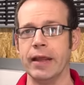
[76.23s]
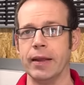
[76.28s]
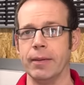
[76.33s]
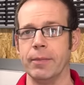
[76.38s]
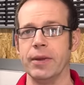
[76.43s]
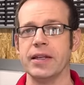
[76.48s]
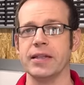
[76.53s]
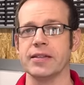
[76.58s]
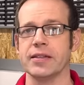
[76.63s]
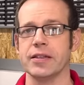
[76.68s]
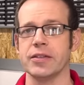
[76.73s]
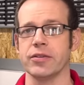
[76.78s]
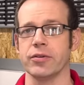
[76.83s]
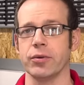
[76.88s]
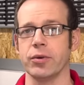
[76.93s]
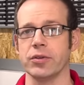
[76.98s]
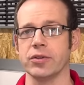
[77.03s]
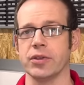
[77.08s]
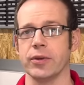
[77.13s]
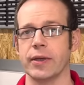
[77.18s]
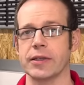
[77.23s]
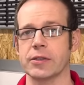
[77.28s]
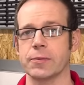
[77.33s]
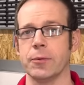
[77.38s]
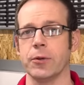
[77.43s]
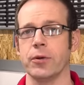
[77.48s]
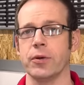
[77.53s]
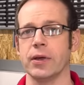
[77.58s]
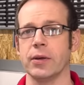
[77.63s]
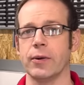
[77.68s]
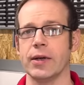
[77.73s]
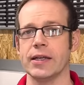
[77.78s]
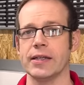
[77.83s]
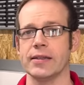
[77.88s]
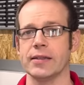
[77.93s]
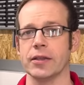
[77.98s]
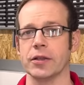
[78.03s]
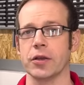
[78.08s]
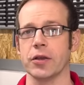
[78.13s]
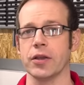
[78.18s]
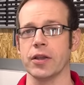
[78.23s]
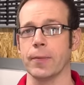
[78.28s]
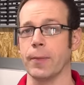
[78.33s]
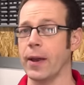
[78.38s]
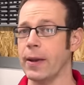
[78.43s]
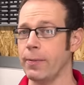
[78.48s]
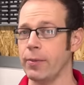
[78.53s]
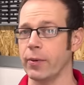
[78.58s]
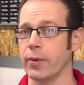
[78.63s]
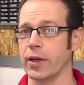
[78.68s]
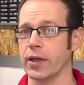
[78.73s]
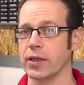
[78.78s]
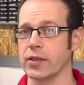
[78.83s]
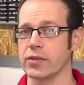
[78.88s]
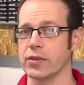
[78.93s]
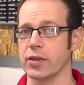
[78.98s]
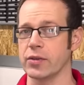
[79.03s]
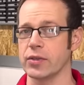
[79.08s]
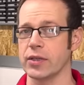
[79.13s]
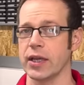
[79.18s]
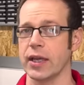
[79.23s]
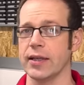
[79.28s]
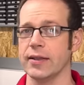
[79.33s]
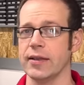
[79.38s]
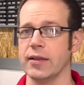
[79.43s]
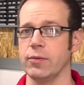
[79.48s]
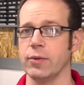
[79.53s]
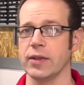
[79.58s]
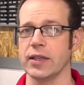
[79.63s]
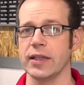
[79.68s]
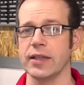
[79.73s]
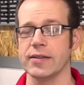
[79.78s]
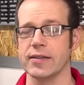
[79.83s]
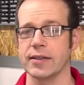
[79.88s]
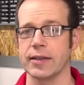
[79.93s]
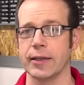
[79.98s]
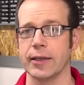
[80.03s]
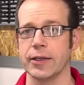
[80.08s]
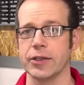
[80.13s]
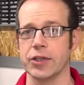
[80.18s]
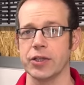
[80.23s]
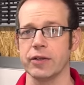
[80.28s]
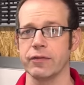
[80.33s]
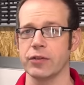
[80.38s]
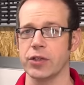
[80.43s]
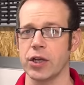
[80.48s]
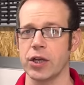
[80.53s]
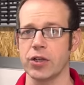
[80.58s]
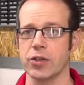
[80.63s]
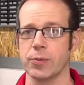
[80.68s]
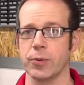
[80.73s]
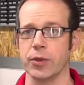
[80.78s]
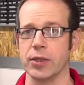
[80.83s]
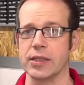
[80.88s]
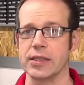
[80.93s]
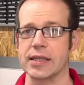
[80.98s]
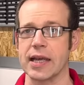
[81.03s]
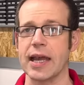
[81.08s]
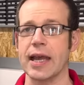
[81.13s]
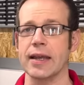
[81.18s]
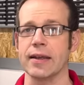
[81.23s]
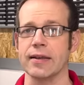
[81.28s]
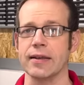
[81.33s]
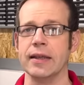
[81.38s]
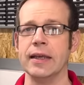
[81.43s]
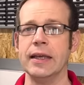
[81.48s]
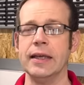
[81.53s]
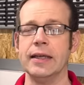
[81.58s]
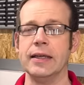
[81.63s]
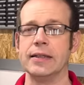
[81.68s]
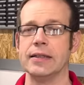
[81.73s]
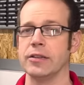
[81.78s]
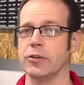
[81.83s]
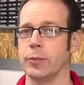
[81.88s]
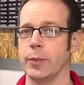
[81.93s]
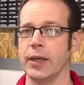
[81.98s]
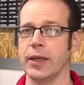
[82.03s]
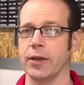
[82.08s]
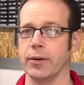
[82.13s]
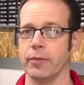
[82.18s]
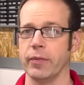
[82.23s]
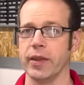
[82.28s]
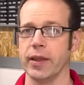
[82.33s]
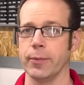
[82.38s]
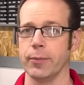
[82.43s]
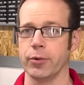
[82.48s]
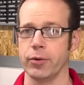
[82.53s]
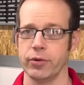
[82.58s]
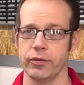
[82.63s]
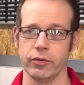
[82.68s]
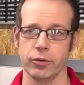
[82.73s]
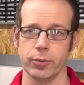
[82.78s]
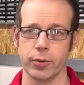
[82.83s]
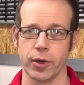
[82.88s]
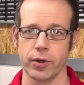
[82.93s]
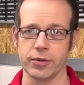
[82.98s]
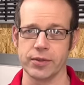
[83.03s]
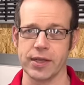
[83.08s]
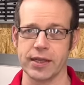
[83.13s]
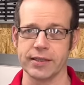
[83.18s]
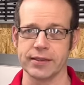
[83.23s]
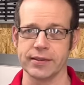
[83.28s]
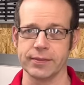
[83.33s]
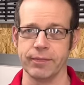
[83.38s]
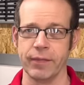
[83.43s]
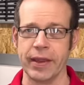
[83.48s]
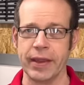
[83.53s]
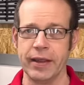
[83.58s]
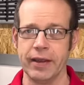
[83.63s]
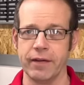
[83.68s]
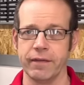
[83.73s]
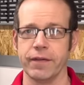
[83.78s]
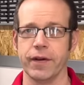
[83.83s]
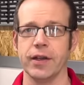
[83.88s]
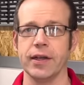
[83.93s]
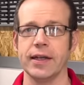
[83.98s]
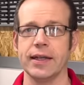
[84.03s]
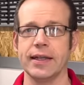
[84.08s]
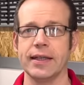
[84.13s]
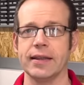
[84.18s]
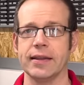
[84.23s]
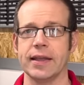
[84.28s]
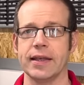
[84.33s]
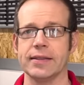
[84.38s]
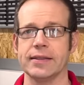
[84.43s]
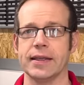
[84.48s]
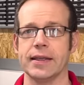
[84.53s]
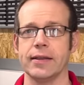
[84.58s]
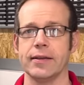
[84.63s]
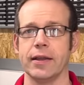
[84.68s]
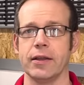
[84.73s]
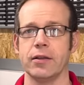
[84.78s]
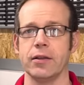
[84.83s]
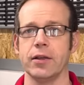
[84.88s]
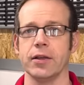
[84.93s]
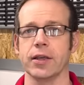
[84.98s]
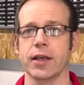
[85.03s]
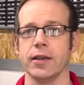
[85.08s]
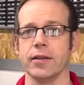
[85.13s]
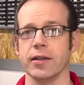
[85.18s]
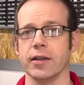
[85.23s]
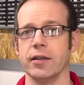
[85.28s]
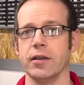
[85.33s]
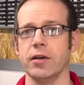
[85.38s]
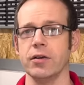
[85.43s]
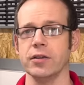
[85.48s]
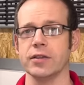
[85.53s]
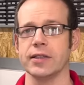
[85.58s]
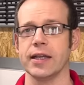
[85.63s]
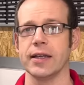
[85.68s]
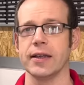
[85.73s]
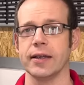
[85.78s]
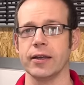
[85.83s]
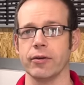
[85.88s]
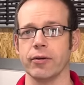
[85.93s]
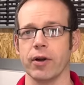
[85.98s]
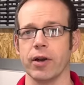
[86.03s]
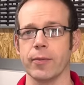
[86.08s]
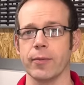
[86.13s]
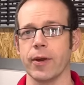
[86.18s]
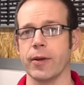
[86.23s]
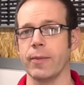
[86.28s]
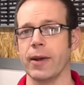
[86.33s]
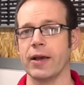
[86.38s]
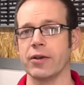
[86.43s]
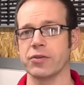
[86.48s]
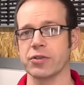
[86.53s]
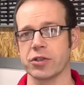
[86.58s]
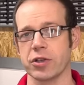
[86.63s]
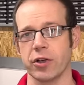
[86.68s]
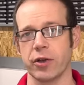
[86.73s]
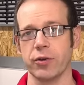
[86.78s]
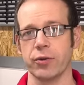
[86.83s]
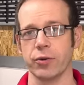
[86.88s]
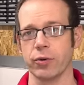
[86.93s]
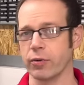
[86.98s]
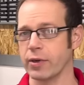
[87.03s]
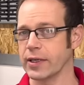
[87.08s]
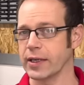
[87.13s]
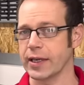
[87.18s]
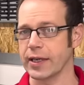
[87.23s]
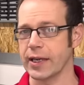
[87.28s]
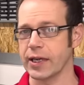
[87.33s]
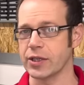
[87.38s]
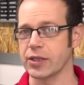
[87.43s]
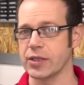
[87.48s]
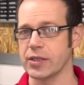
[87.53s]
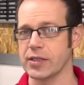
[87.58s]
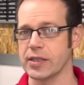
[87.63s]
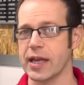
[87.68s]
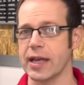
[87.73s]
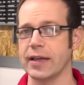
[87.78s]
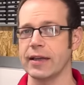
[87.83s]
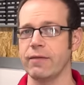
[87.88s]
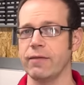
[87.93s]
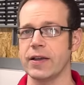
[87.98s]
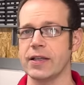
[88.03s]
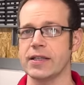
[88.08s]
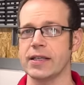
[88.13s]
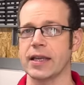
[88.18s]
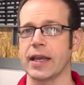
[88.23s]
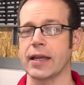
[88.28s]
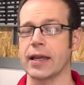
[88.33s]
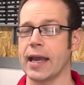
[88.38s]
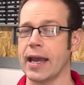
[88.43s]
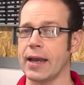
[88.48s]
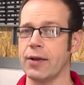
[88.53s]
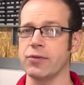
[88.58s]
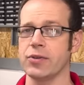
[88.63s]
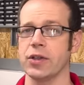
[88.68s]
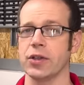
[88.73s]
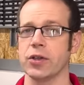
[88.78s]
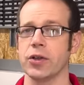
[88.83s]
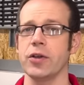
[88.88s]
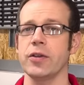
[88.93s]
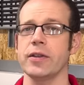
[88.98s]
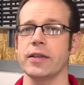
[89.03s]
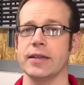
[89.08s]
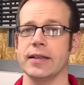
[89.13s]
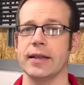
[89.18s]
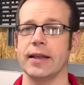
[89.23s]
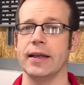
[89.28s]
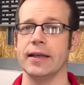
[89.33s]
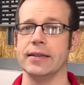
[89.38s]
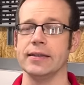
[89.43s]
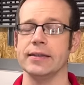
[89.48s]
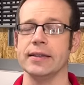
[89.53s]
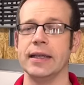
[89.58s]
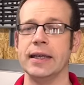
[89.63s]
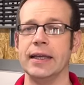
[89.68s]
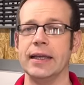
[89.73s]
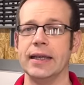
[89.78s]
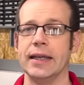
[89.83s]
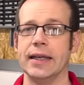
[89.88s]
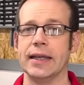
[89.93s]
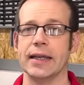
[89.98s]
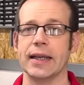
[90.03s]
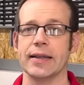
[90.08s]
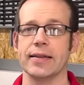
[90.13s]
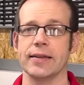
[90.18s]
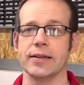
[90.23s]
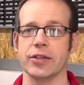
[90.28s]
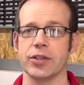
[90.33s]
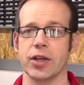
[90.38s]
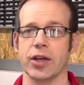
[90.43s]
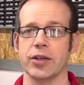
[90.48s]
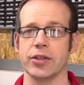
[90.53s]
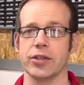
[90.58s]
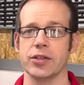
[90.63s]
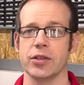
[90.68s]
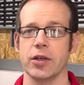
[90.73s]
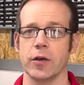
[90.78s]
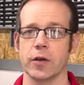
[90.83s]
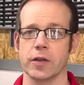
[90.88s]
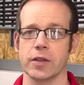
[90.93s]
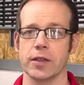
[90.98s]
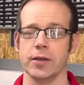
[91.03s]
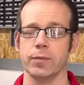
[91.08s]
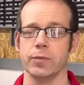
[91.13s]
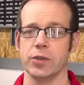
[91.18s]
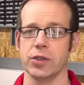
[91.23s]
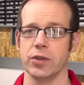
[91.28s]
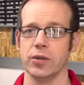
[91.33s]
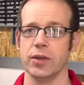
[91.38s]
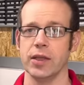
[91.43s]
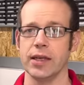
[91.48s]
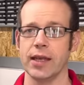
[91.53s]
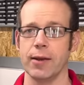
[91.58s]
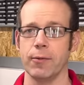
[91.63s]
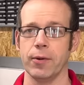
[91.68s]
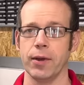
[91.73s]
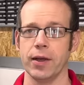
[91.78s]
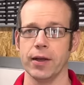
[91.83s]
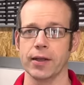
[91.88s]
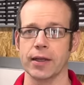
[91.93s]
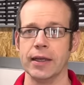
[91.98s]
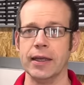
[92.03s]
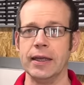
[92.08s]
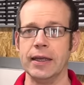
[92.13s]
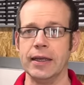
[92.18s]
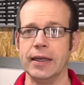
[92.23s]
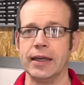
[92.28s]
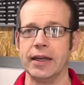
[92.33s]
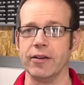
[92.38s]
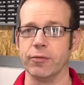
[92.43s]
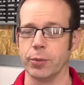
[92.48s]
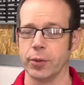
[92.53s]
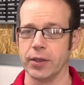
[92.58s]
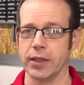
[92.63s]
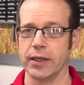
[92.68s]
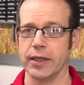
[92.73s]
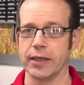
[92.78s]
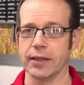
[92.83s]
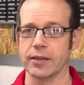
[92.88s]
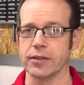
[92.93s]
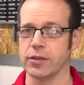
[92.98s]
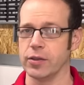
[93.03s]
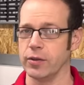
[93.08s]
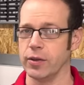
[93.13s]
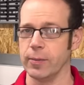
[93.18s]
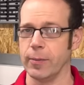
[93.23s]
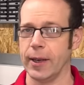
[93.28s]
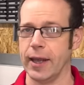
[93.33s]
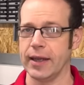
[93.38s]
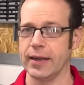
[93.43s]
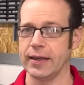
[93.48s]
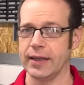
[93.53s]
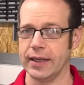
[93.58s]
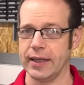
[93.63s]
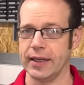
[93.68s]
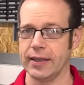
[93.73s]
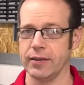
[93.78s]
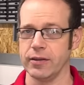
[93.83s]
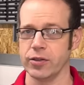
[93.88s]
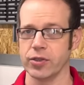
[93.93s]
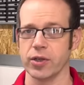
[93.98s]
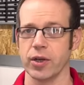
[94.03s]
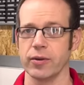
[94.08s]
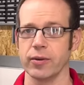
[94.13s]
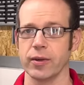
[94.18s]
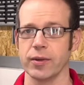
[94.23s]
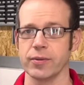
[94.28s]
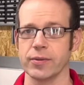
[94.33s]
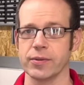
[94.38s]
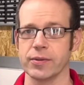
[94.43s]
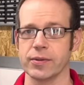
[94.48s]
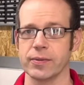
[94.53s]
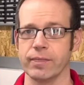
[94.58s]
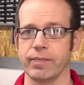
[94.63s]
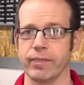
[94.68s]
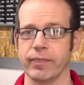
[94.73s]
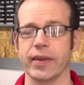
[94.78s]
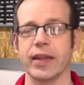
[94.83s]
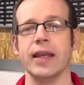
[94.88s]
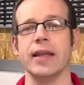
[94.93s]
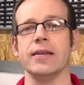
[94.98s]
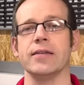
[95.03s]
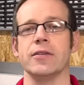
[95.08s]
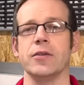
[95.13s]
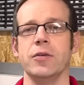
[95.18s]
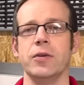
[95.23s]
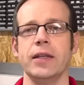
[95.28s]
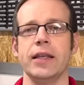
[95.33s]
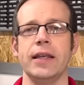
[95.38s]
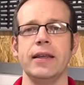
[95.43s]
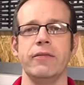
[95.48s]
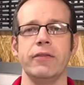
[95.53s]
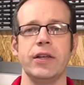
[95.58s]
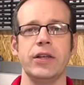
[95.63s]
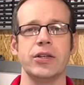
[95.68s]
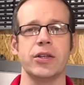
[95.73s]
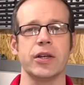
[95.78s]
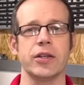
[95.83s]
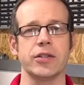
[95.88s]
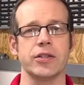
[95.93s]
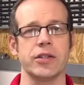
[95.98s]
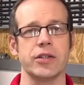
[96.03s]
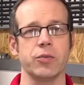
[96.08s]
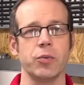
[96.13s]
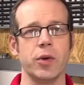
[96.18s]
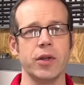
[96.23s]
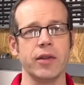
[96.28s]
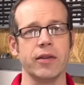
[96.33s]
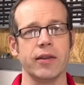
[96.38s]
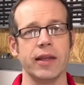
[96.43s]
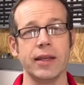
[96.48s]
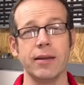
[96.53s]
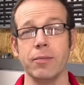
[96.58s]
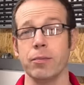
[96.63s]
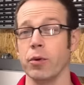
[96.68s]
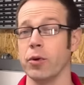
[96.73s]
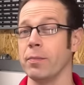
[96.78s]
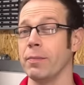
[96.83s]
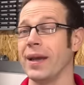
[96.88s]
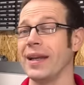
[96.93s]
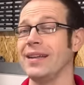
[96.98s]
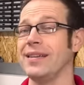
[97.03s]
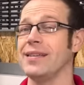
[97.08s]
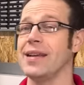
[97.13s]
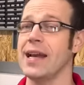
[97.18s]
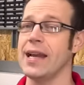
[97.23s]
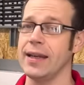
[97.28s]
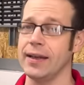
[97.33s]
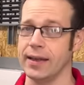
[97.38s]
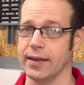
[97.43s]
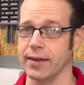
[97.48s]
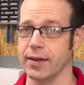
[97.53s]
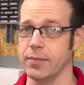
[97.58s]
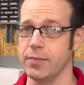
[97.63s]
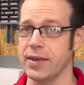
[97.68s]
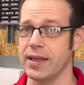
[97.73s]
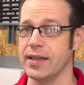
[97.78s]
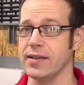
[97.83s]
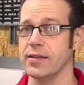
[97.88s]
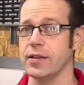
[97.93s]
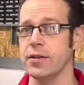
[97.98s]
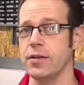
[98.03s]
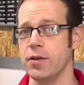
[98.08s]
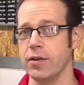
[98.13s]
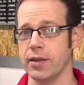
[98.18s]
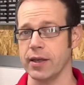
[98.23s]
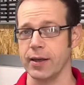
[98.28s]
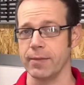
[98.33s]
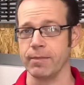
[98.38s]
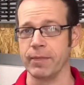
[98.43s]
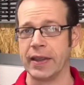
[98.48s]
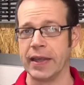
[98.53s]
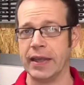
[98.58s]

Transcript: Ministers are also exploring ways to cut the paperwork associated with the installation of charge points and to speed up the approval process. Finally, they say they'll look at the long standing gripe about slow grid connections and investigate how to cut the delays in getting charges hooked up to the network. I've put the link to the plan in the show notes. Installing EV chargers is one thing, but maintaining them is another.